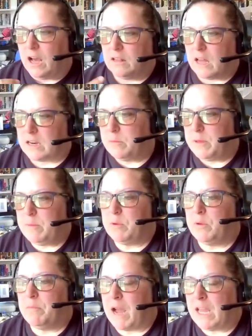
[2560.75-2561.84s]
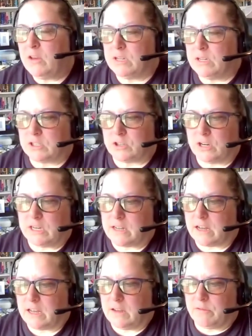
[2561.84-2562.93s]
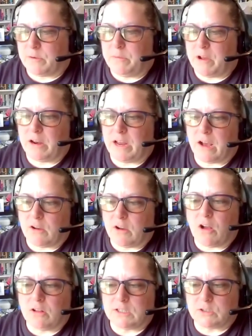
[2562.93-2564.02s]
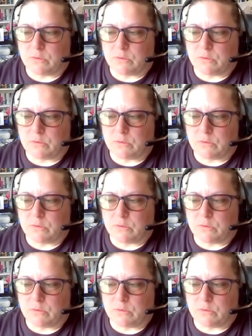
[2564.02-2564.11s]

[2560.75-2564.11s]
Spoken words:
a lot of the people in my unit started dying from non-alcoholic